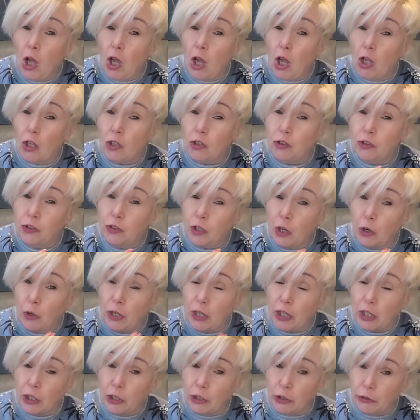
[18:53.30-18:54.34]
So you
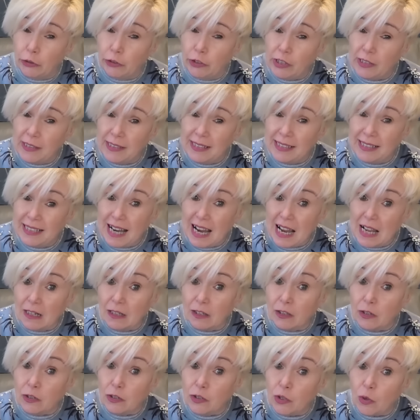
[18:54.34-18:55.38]
can
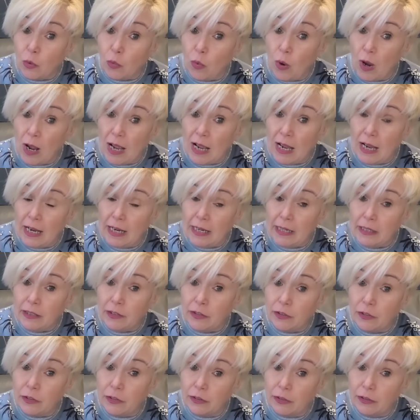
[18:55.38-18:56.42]
understand why
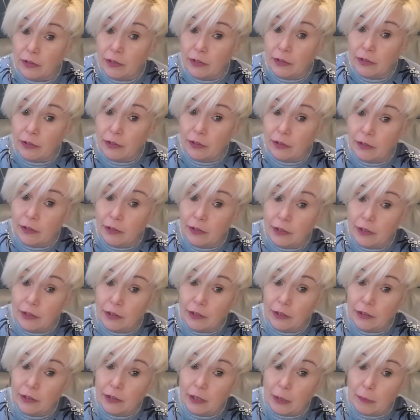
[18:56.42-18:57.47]

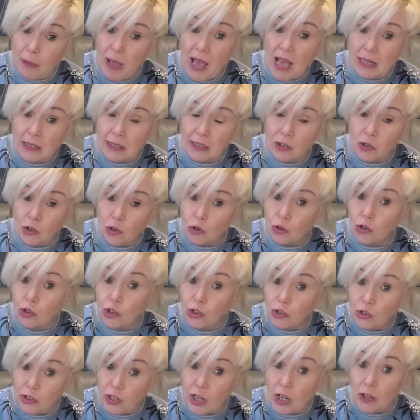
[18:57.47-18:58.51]
the pattern
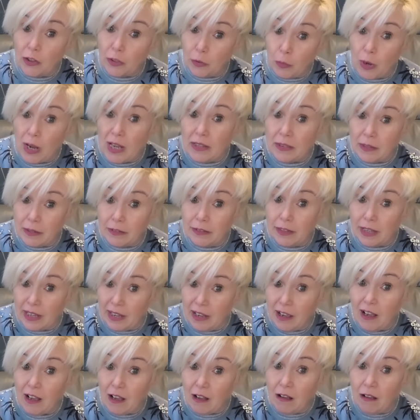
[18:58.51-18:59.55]
instructions are the way that they
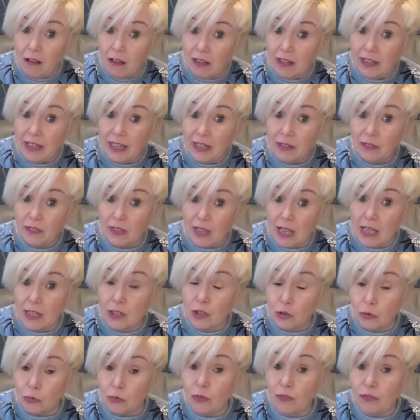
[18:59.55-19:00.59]
are. If they're
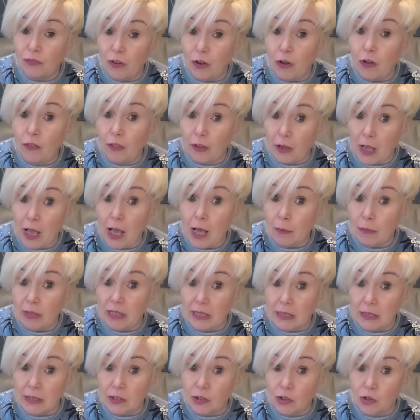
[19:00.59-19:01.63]
done for the garment
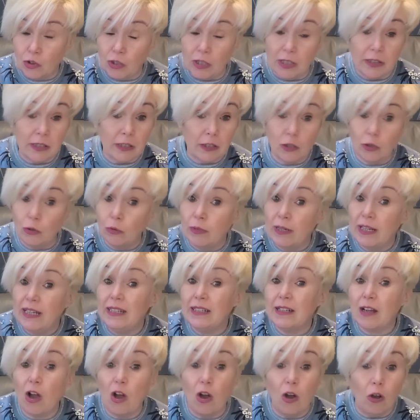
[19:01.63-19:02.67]
industry, they don't need
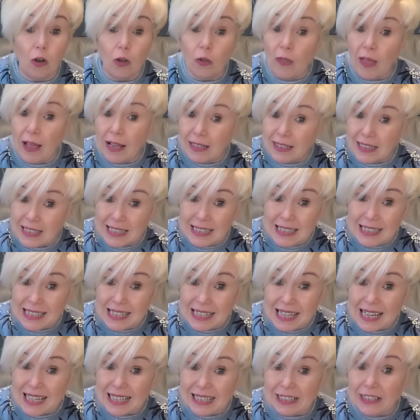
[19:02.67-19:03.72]
all that
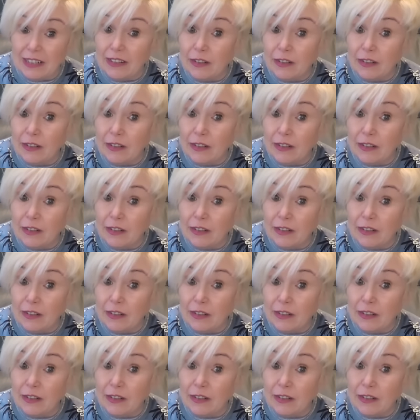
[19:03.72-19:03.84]
detailing